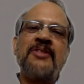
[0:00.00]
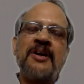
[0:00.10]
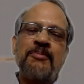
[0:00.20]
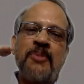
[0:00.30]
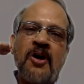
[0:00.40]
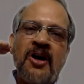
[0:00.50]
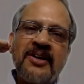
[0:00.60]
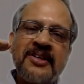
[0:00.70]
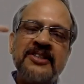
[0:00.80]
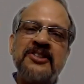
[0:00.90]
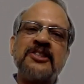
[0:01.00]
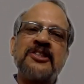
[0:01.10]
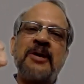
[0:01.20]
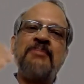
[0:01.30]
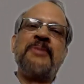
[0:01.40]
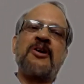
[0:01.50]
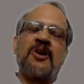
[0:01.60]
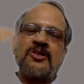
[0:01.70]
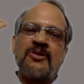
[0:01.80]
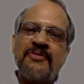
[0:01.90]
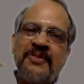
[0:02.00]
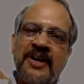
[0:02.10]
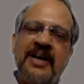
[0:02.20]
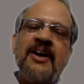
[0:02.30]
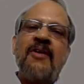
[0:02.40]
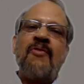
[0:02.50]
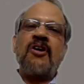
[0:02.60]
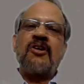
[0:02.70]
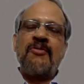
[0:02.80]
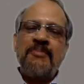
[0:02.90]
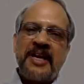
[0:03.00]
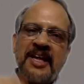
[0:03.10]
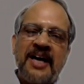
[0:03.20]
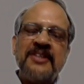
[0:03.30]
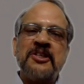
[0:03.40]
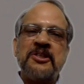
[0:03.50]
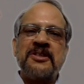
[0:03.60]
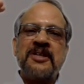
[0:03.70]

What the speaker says: the ball reaches him because of the work of many others.